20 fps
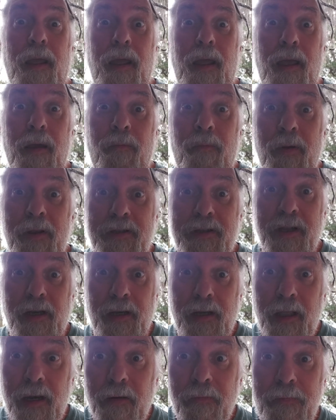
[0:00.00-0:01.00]
At which the
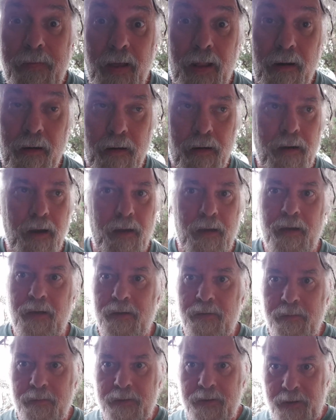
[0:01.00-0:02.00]
little feller, now
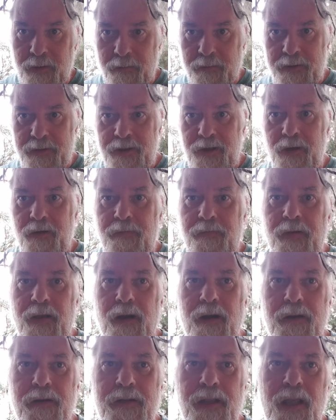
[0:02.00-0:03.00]
there was two
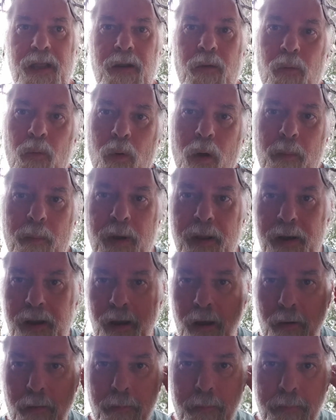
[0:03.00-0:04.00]
fellers and a woman
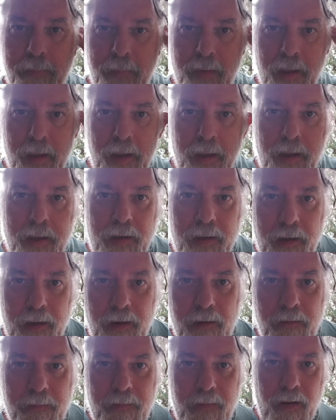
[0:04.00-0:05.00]
here. The
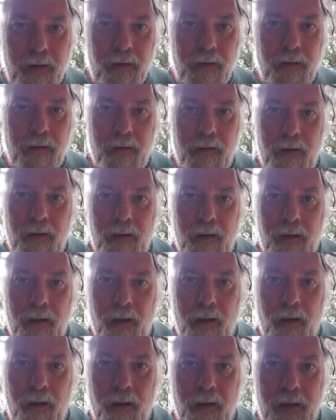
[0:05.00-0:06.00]
little feller,
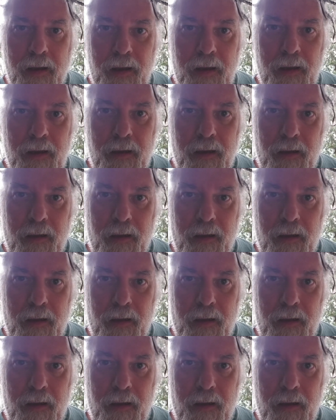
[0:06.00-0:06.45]
he